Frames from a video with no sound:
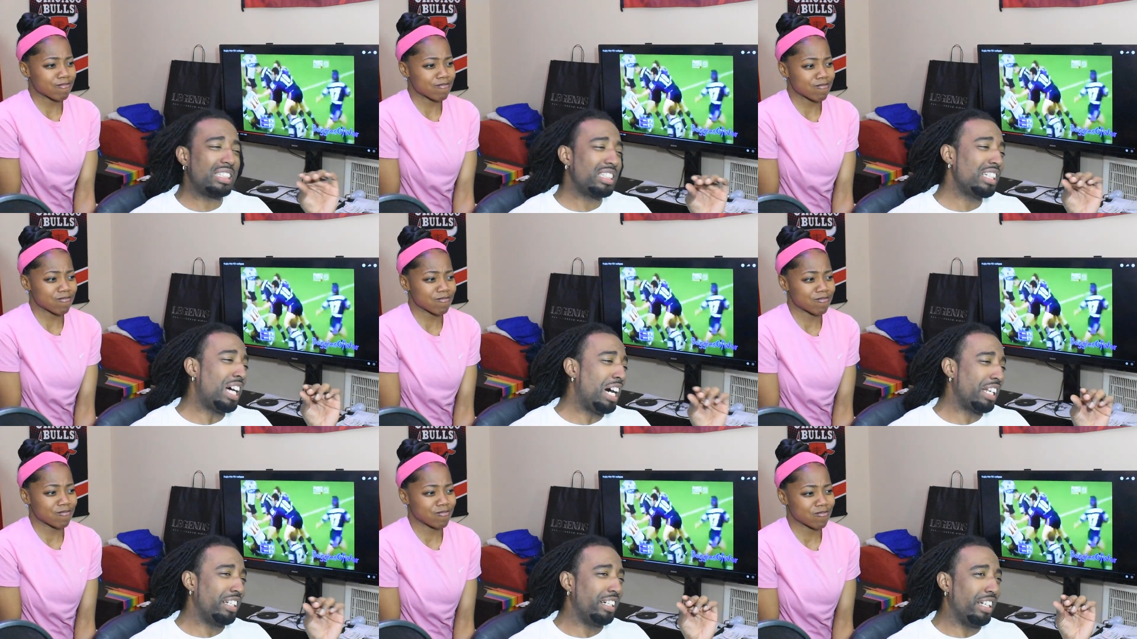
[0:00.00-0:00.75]
Speaker 1: a
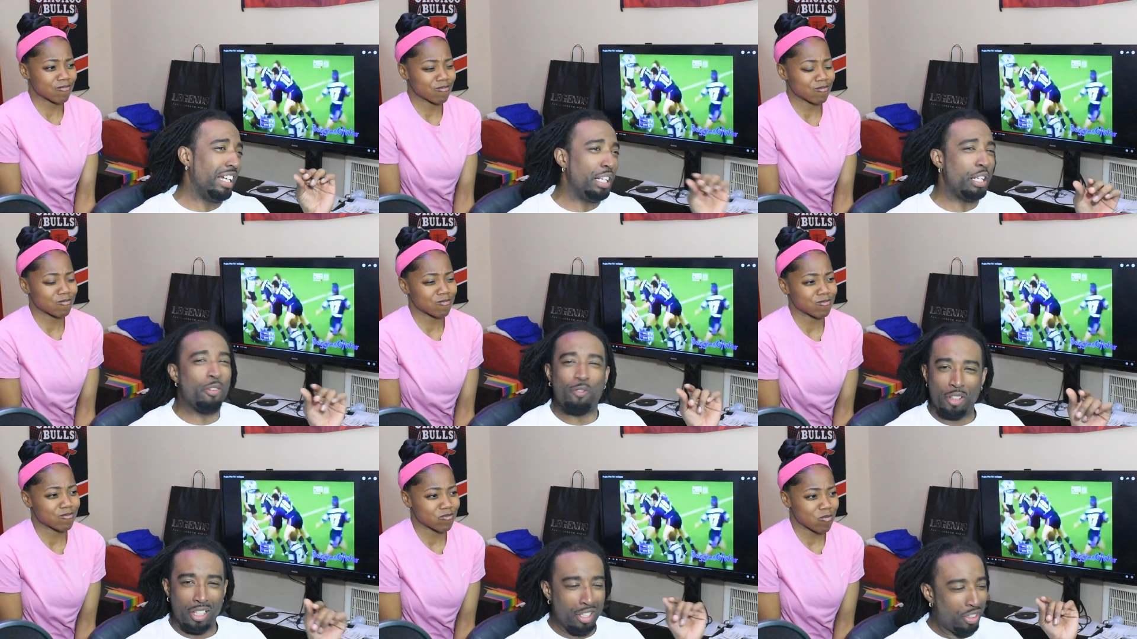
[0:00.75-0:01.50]
lot of
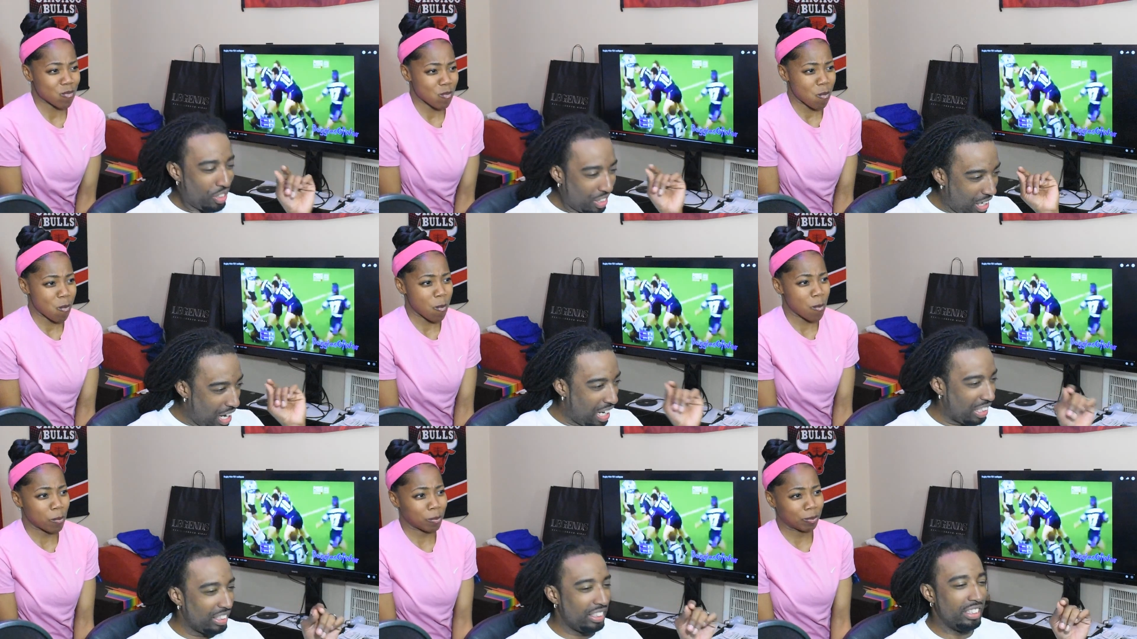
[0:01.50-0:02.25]
NFL,
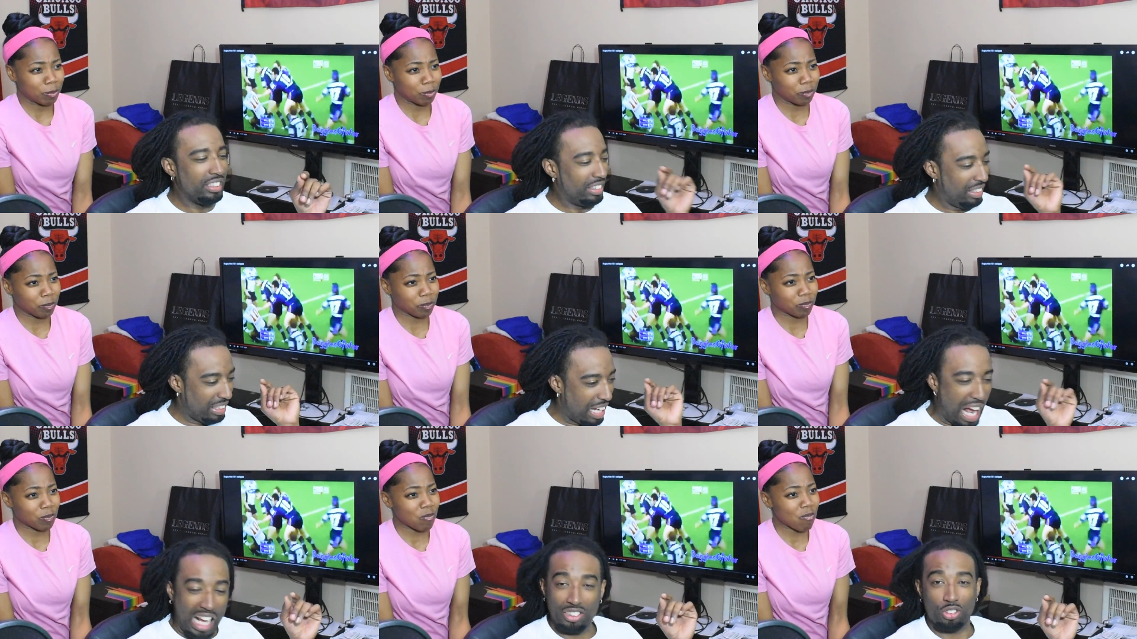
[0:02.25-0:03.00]
college, and
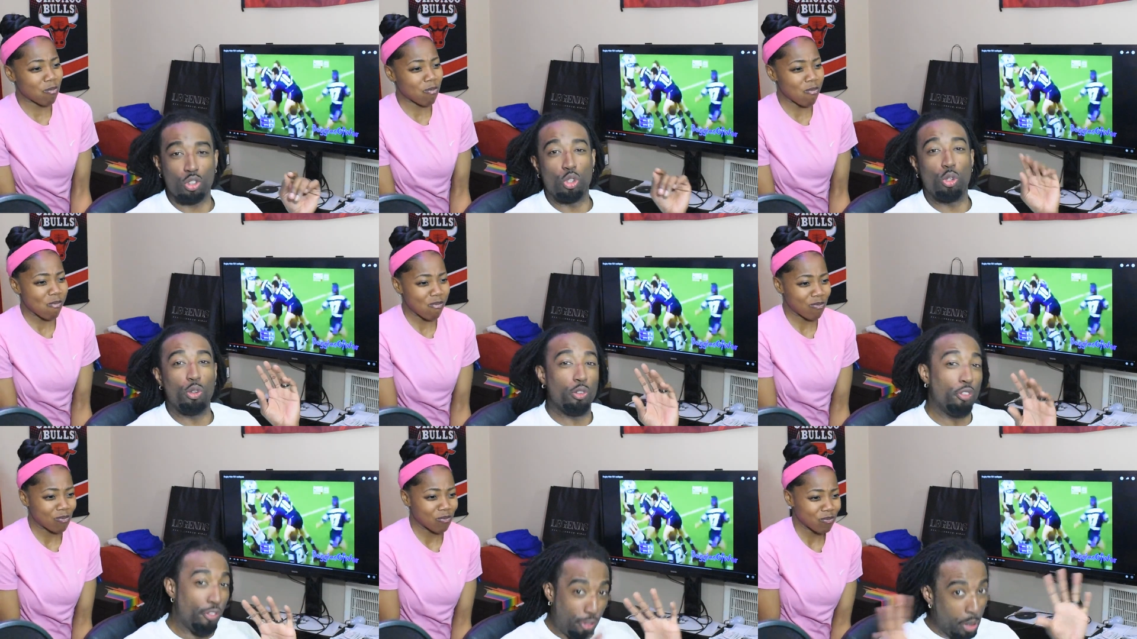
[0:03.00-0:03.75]
high
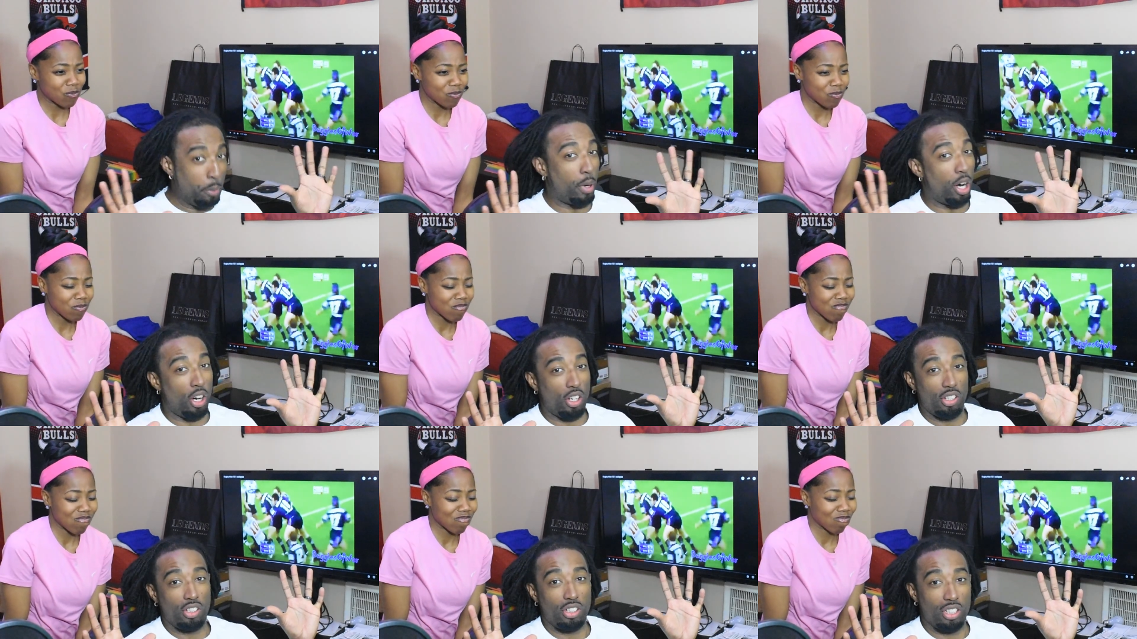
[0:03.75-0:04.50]
school
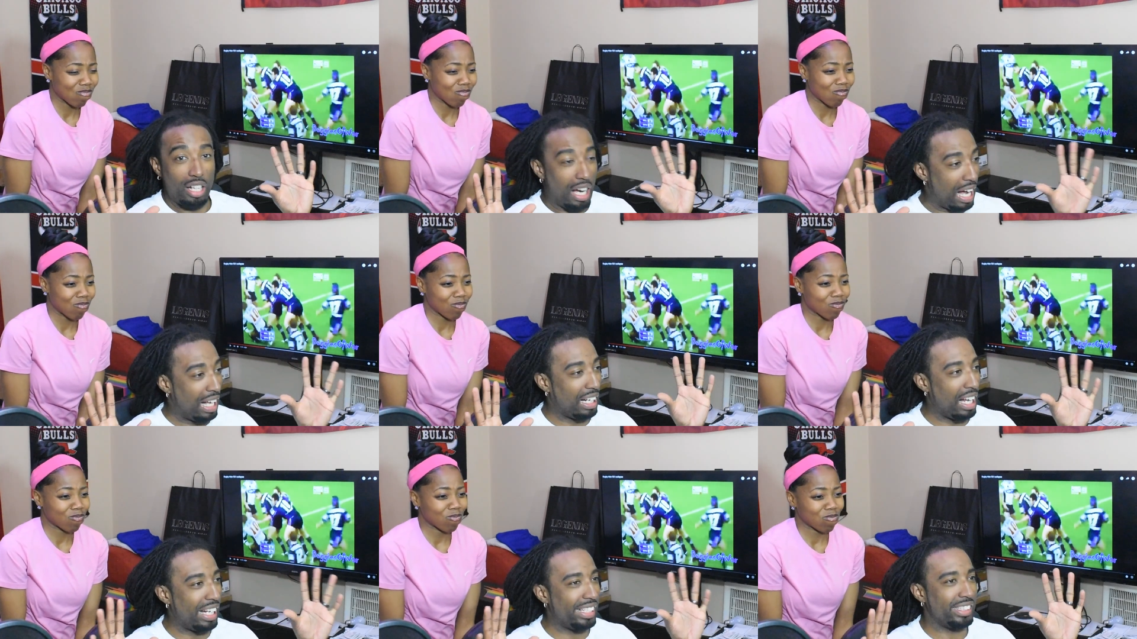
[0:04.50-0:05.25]
football
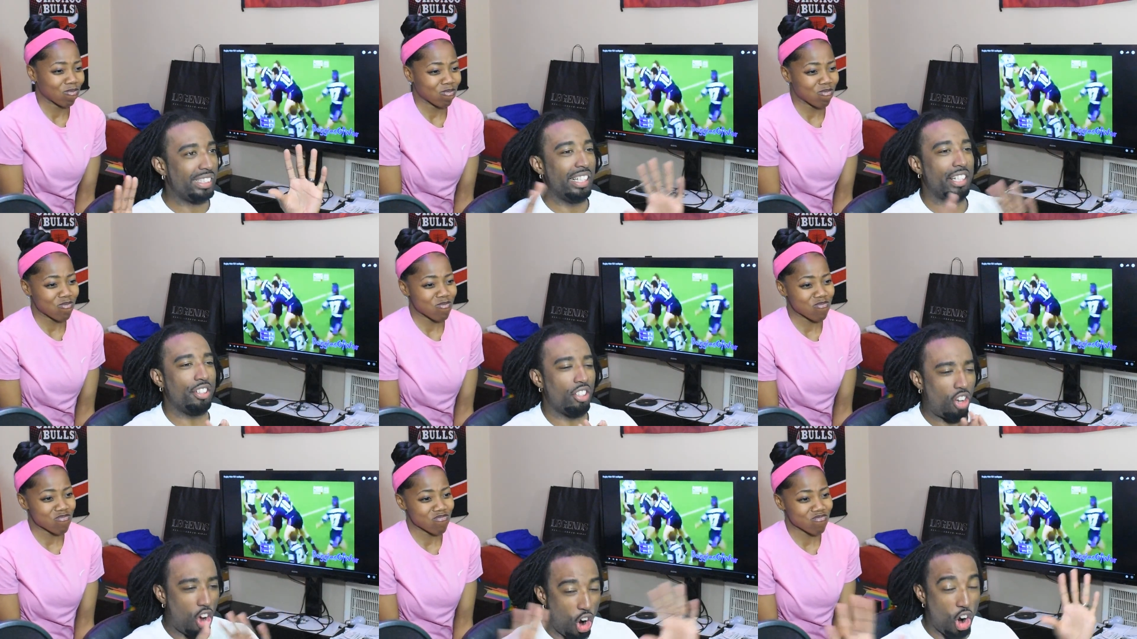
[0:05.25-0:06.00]
highlights
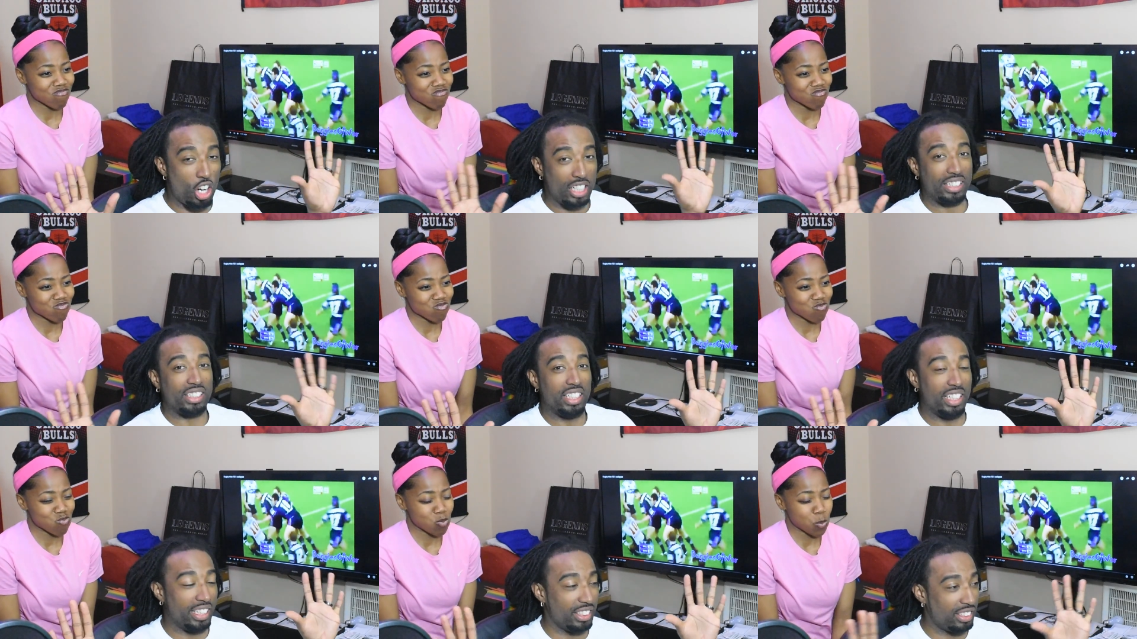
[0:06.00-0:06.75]
and hardest
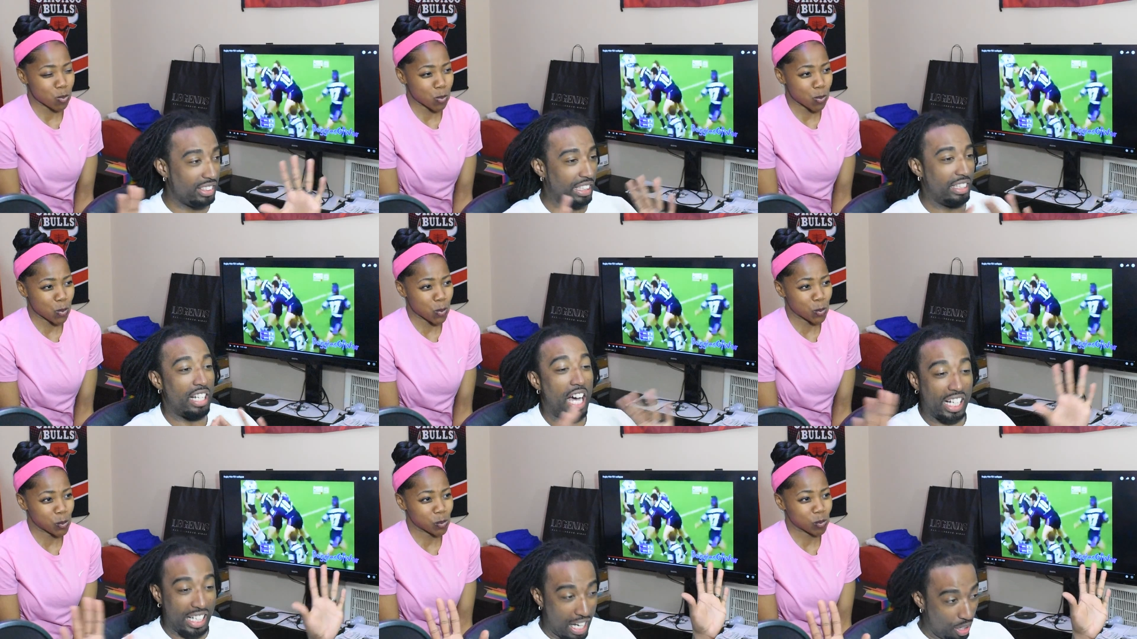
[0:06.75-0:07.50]
hits and
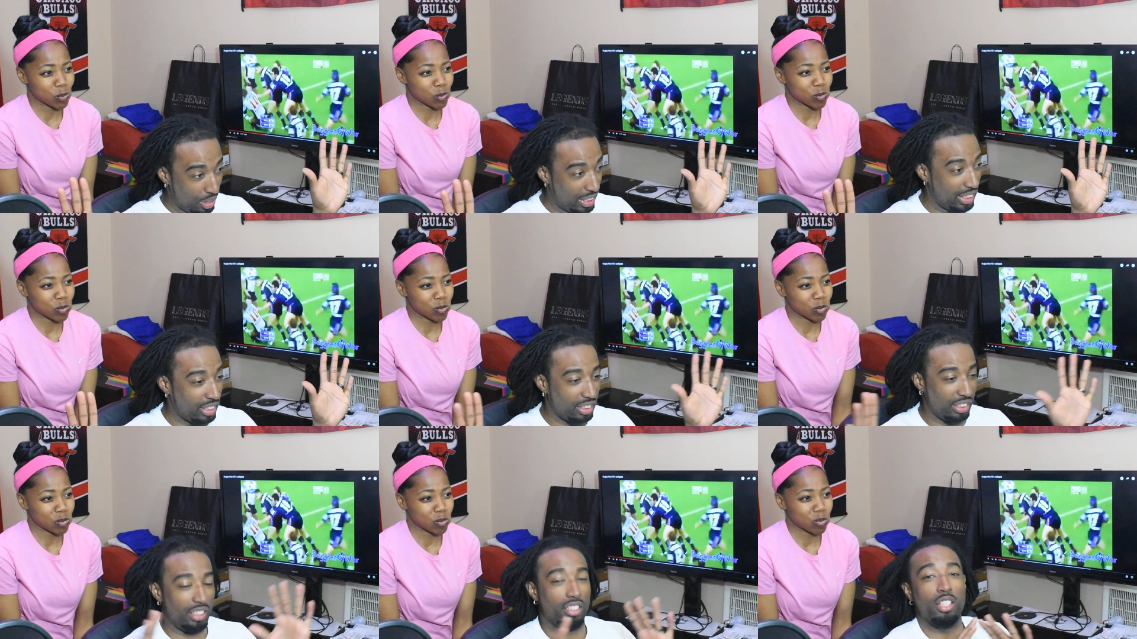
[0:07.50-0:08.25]
knockout
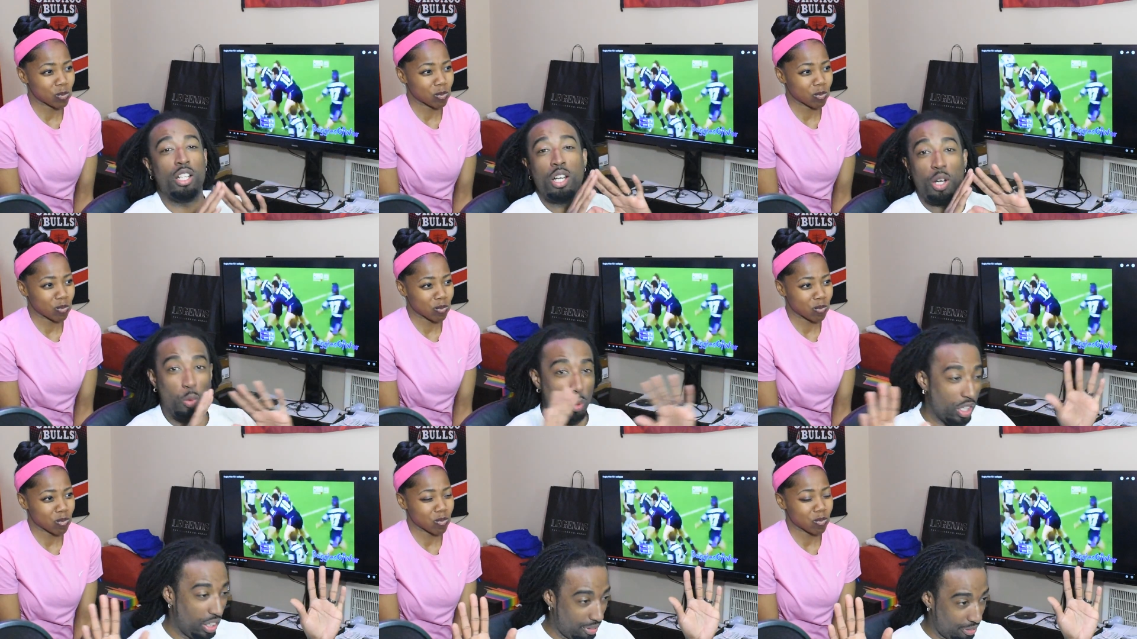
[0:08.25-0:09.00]
hits and
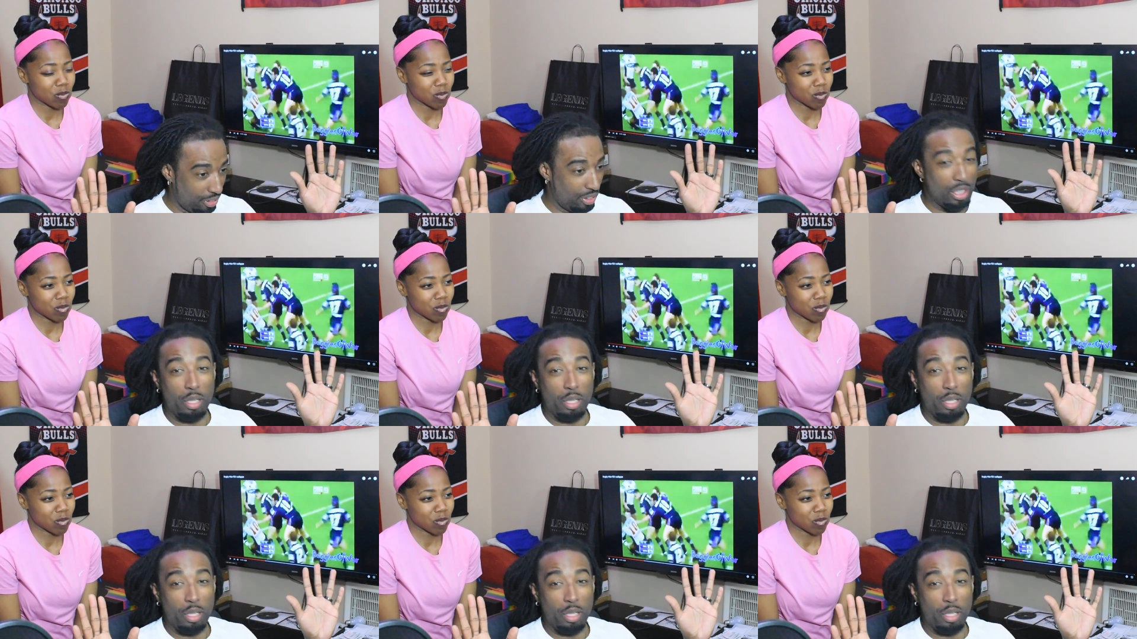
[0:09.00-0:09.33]
whatever.